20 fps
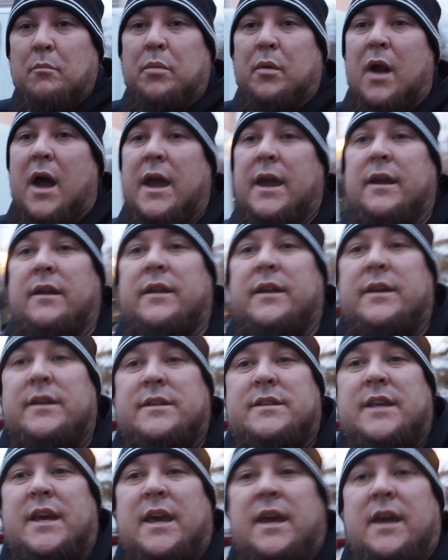Brian
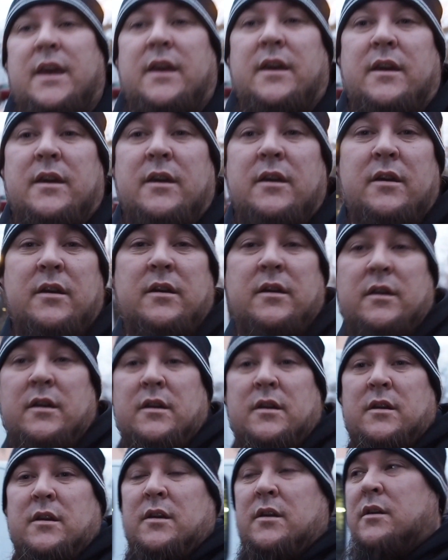is a
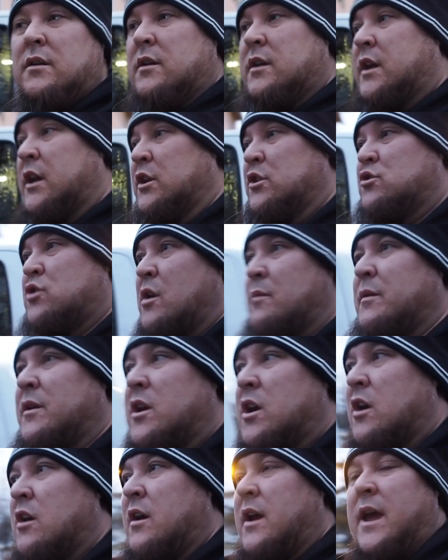
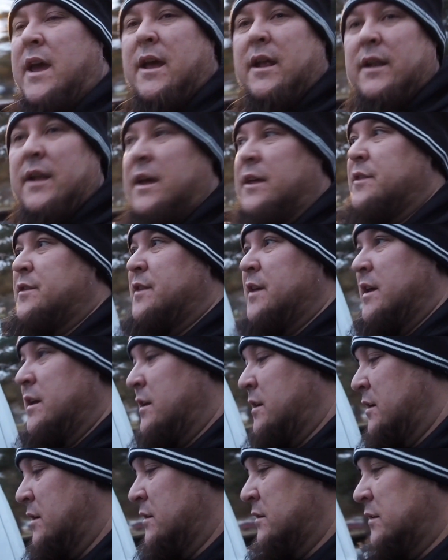contributor and I
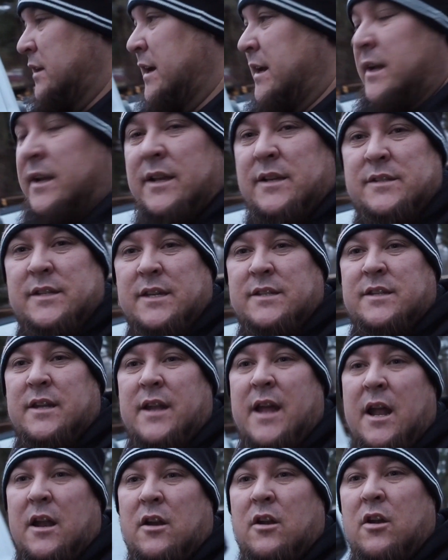think like an
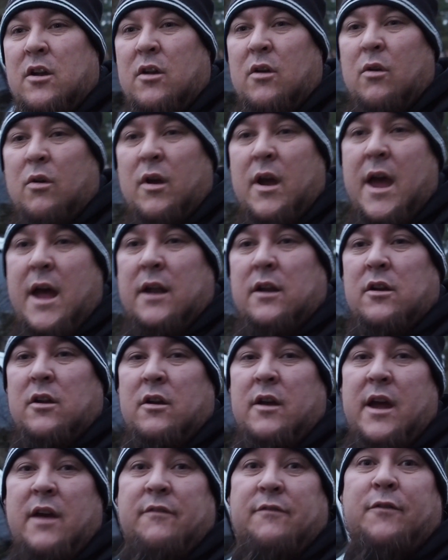assistant editor or
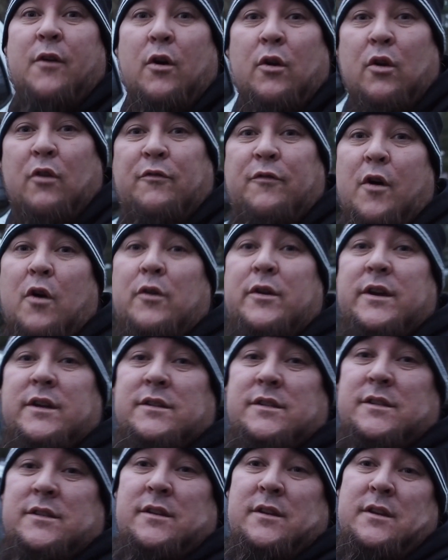editor at Photo
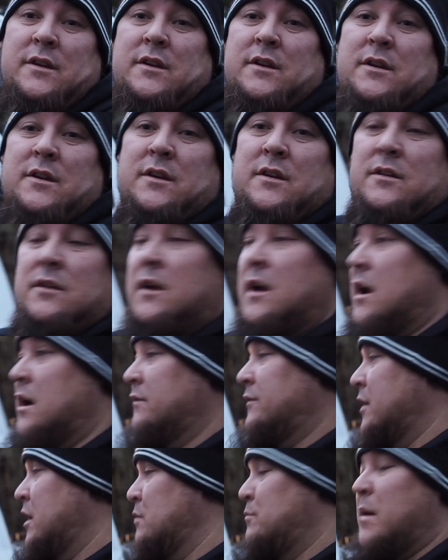Focus,
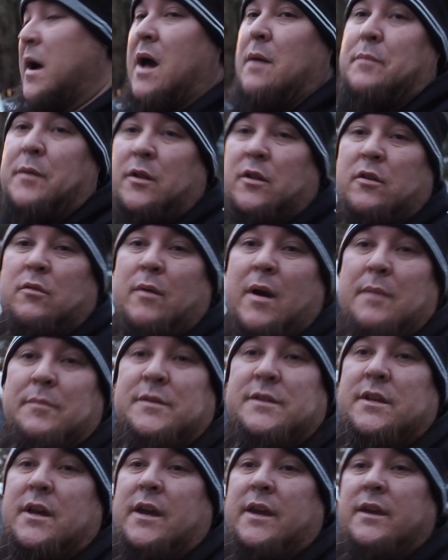a very popular
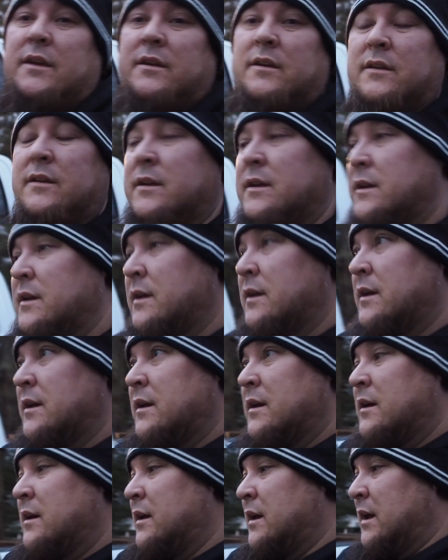website,
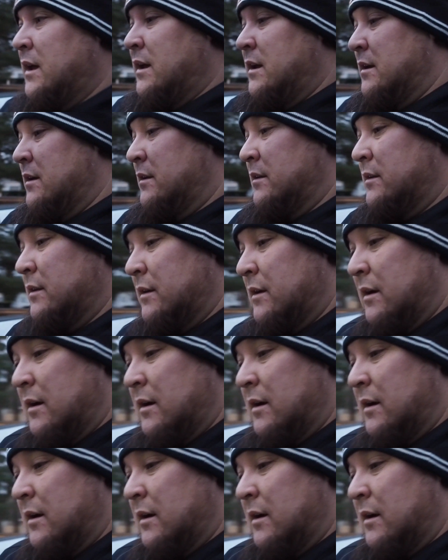and